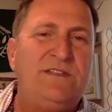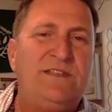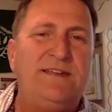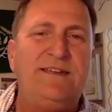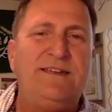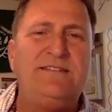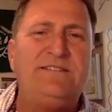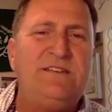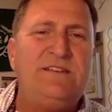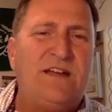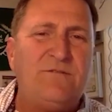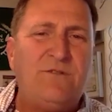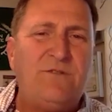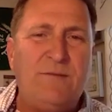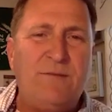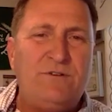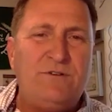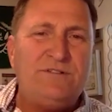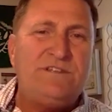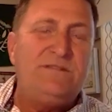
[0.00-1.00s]
Like, hey, Don
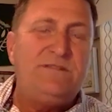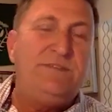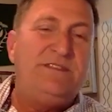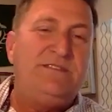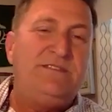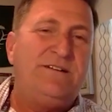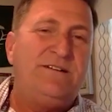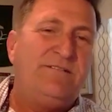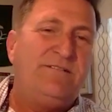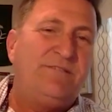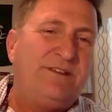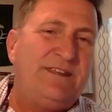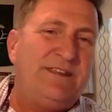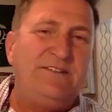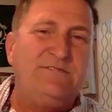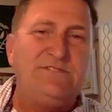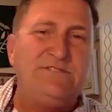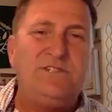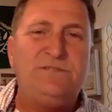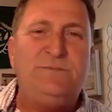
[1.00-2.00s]
Reibold's going to be there and everything. He
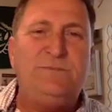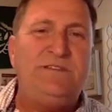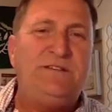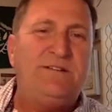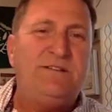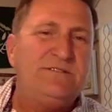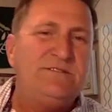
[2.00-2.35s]
goes, just be there.